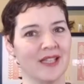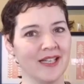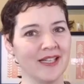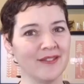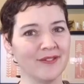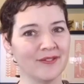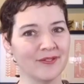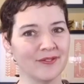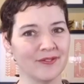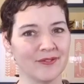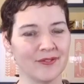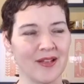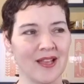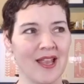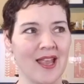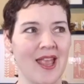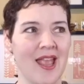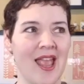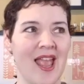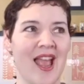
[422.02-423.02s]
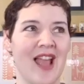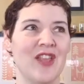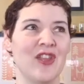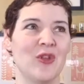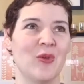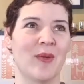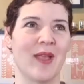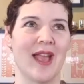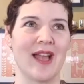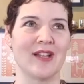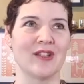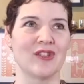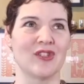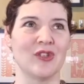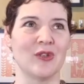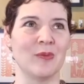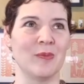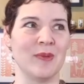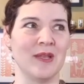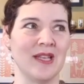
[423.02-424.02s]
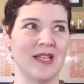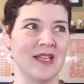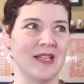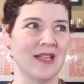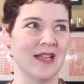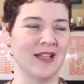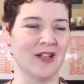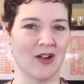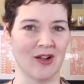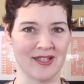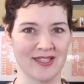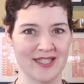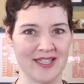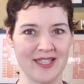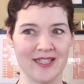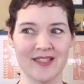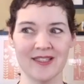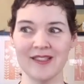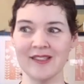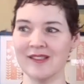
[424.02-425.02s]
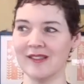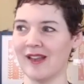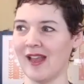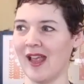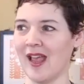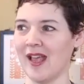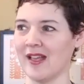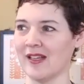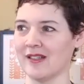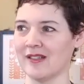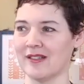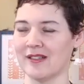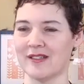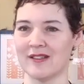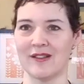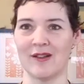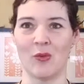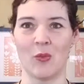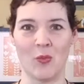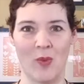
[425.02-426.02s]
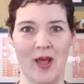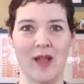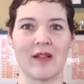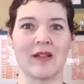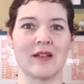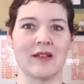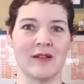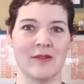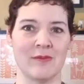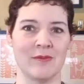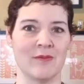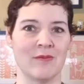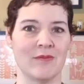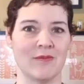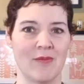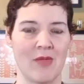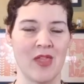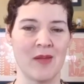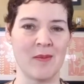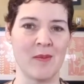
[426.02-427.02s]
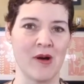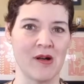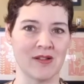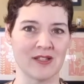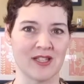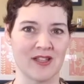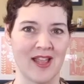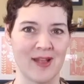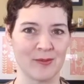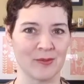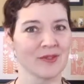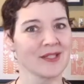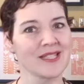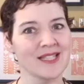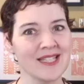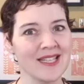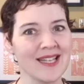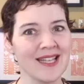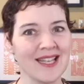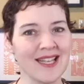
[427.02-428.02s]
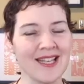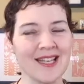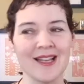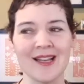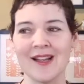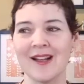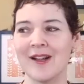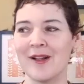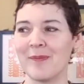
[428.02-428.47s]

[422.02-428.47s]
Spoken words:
to life, and you get to be an Aussian and welcome them all to the Emerald City